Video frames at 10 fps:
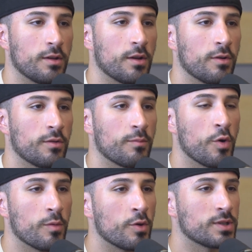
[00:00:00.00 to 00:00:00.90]
You know,
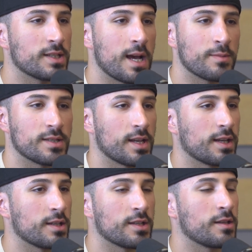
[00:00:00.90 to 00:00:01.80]
most of the times it's
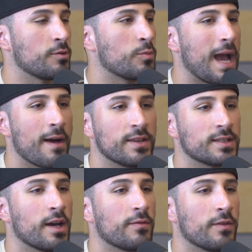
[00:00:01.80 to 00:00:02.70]
like we have this
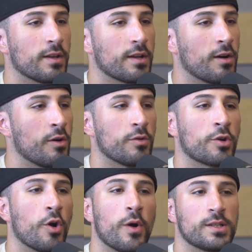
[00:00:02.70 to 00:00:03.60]
gut feeling. Oh,
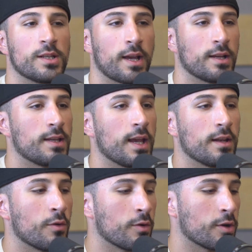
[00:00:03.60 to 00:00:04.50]
you're going to like a
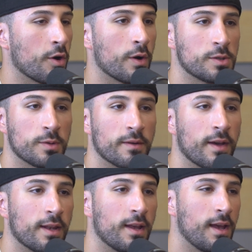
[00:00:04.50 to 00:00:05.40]
date or you're going to an
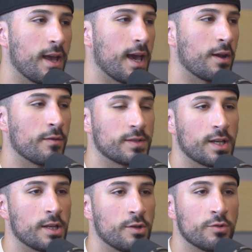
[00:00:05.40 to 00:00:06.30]
event. And all of a
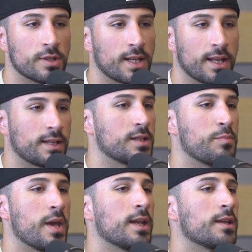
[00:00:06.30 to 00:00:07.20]
sudden, you just get like this
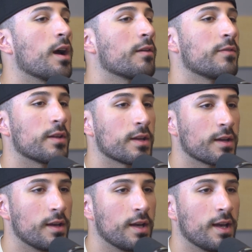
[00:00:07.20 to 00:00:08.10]
pit gut
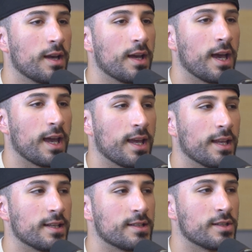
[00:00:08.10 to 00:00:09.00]
feeling,
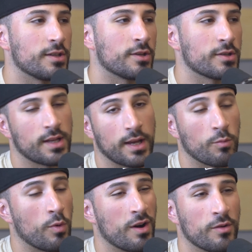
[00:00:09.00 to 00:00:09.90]
and you're just like,
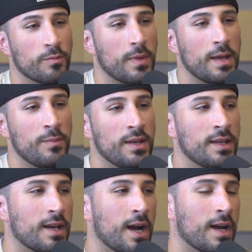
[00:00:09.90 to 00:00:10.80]
well,
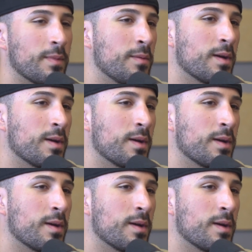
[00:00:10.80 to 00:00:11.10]
maybe I'm